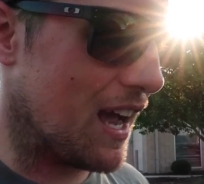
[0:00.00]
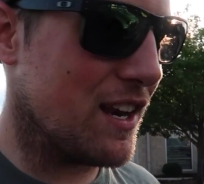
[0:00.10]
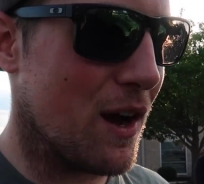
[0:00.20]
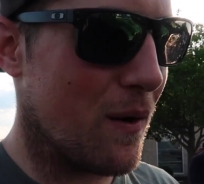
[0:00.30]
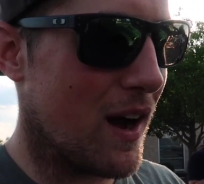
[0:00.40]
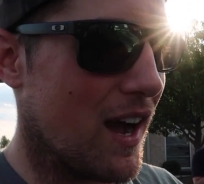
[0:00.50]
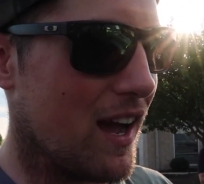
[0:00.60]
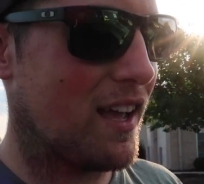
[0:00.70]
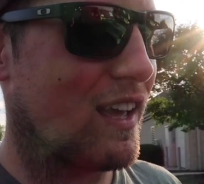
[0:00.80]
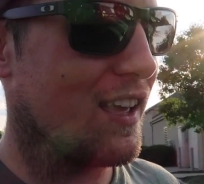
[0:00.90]
I know
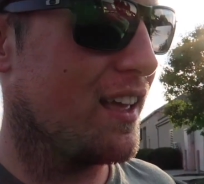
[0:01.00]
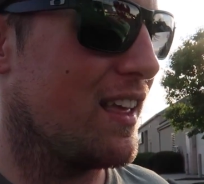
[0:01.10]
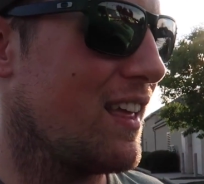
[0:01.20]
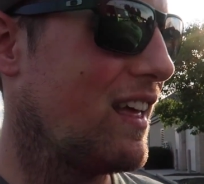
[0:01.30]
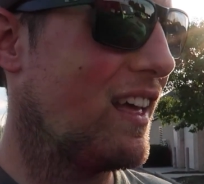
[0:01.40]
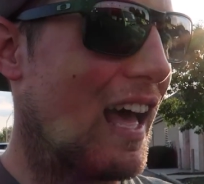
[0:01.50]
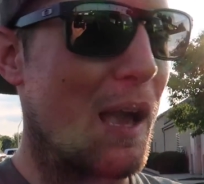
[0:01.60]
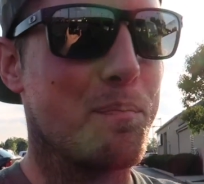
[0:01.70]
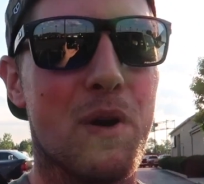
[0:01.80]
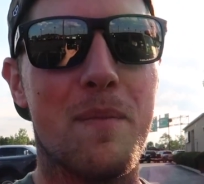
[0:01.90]

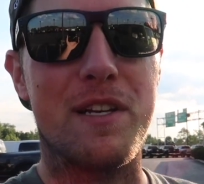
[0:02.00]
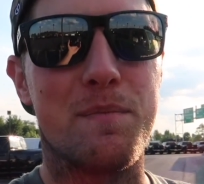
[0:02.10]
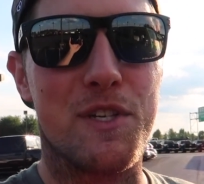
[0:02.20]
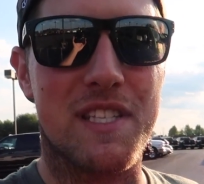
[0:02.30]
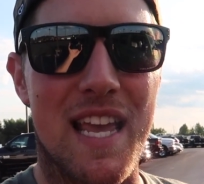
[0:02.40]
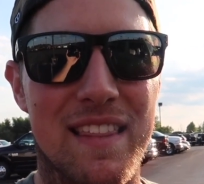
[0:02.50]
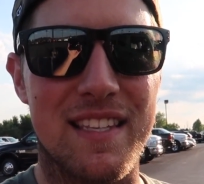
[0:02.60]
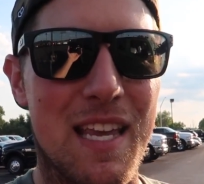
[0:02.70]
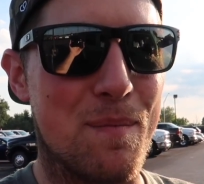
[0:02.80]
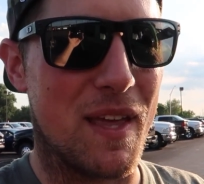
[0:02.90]
I pretty much am just saying
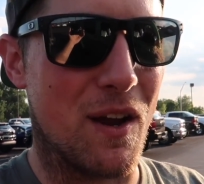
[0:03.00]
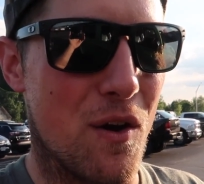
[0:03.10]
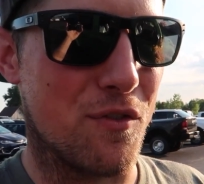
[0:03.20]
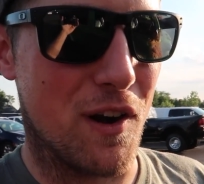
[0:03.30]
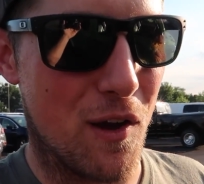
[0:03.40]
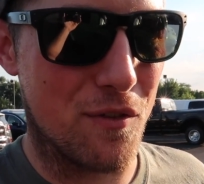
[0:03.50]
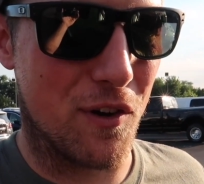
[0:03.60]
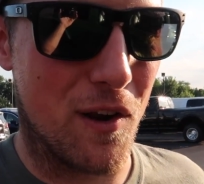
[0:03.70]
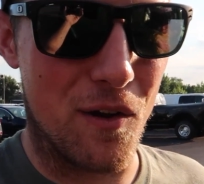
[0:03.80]
the same thing over and over and